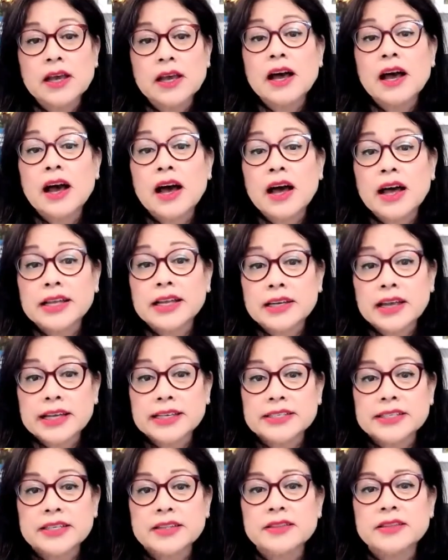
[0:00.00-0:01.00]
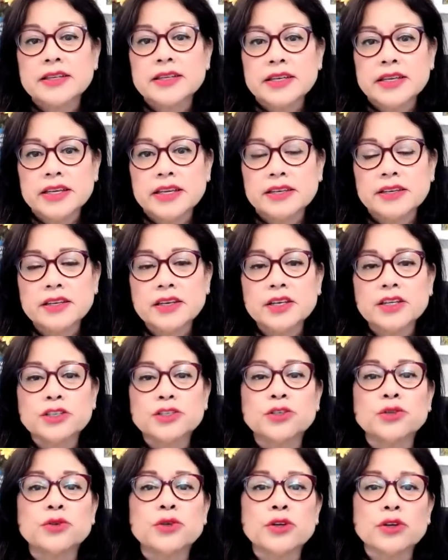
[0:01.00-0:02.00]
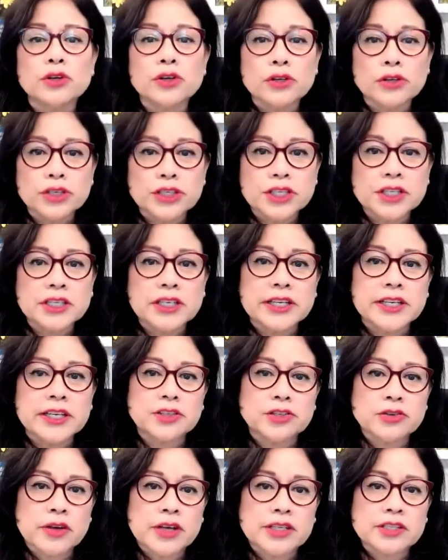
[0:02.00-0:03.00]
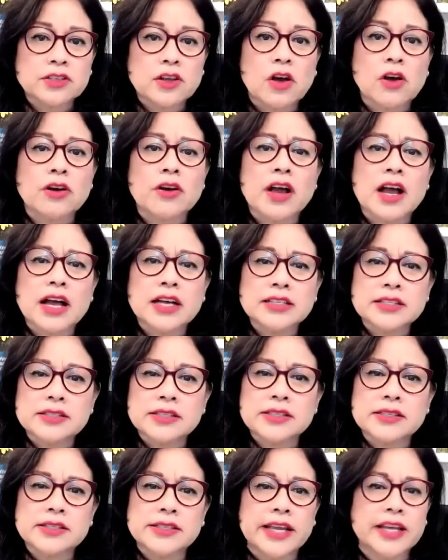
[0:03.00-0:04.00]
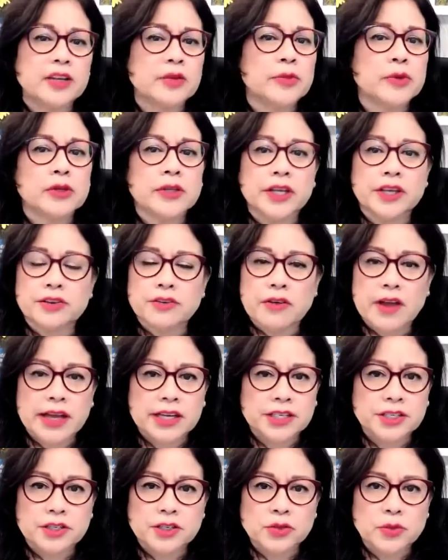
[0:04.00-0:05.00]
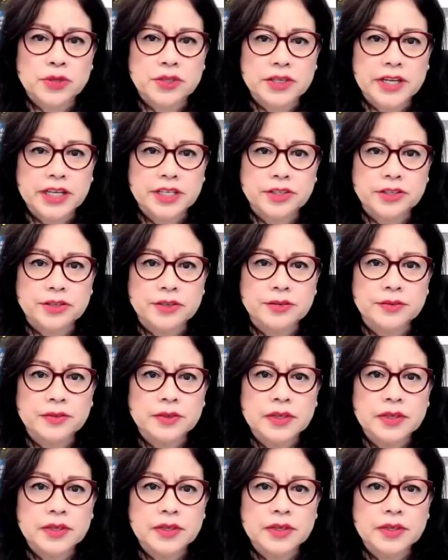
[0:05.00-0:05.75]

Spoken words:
highlighting the need to urgently address our unsustainable interactions with nature.